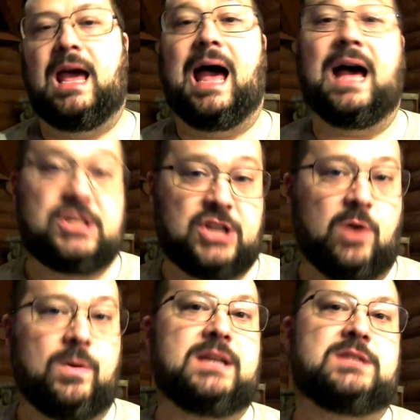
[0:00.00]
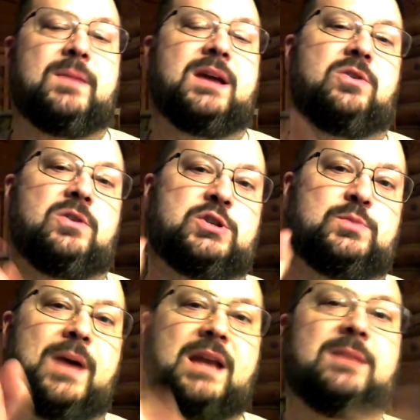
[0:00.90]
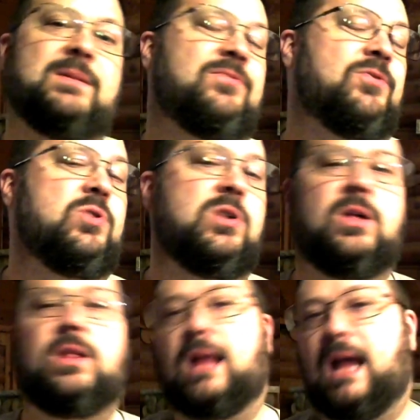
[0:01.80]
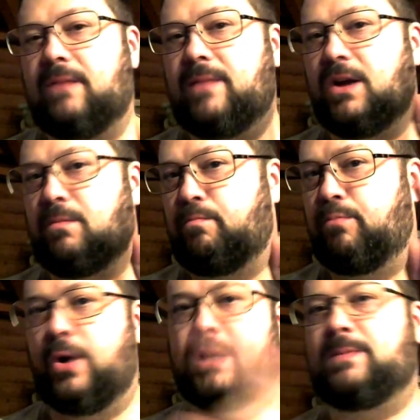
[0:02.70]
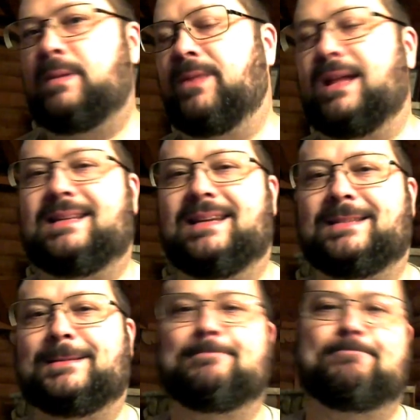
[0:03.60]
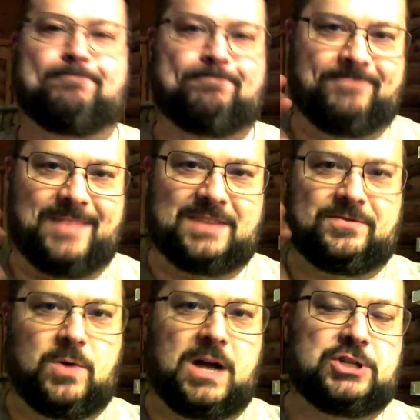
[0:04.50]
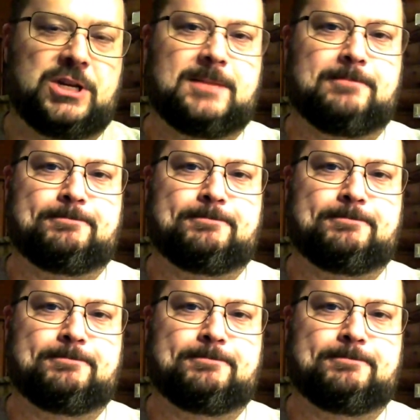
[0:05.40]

As always, may your spending be frugal and may your points be plenteous. Thanks for watching.